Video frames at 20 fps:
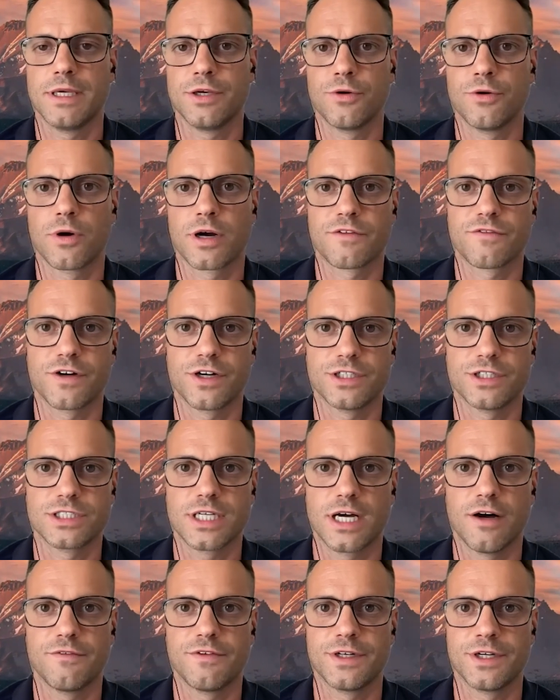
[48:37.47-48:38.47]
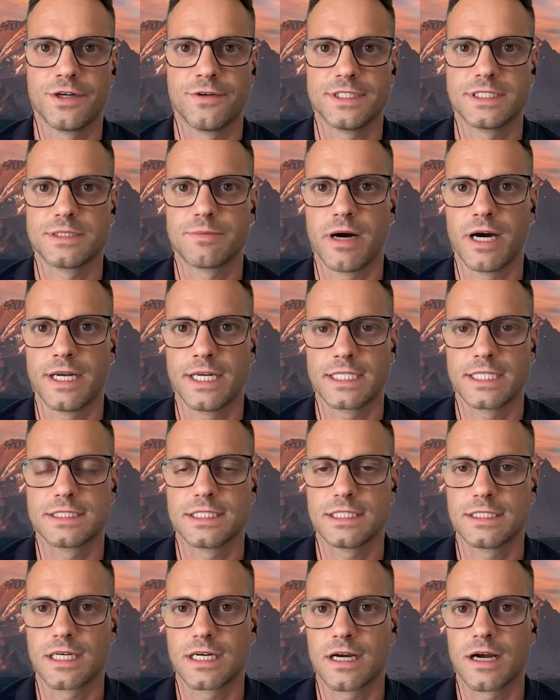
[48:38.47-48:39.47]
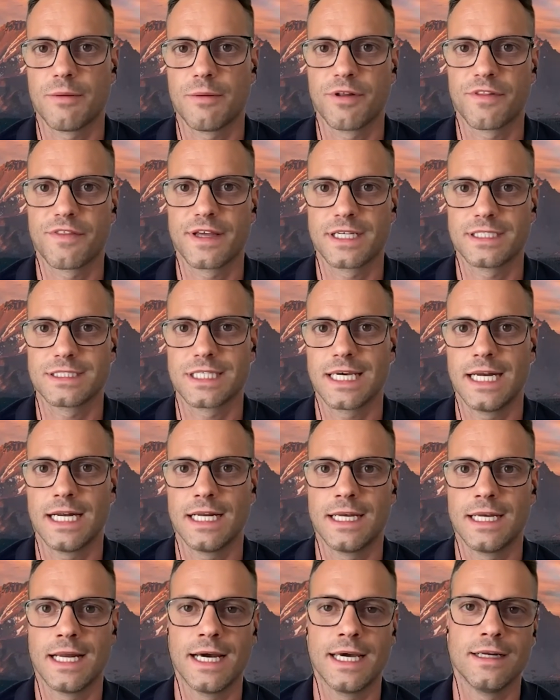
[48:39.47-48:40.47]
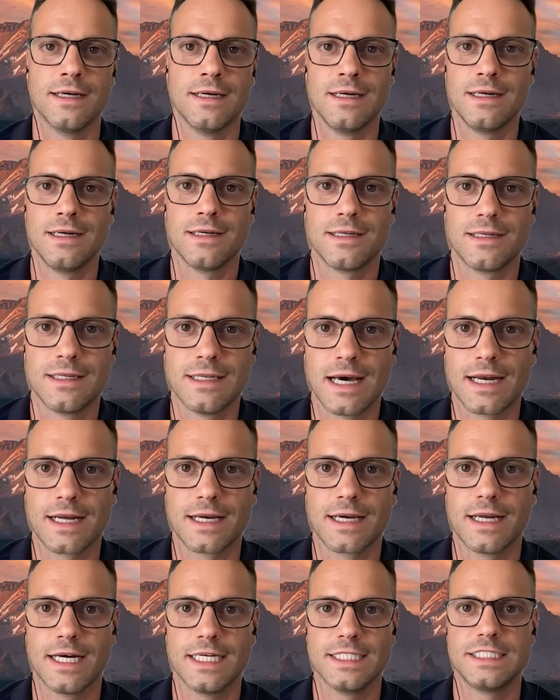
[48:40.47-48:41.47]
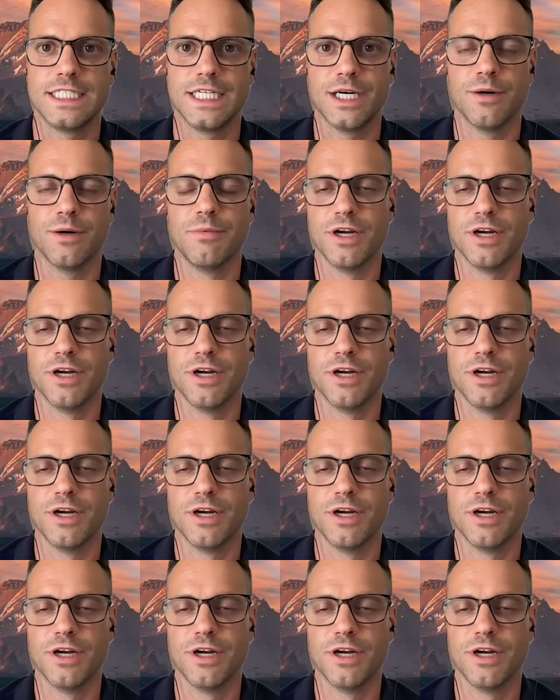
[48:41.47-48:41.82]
you work for yourself and you're responding to a couple things late at night, not a good idea.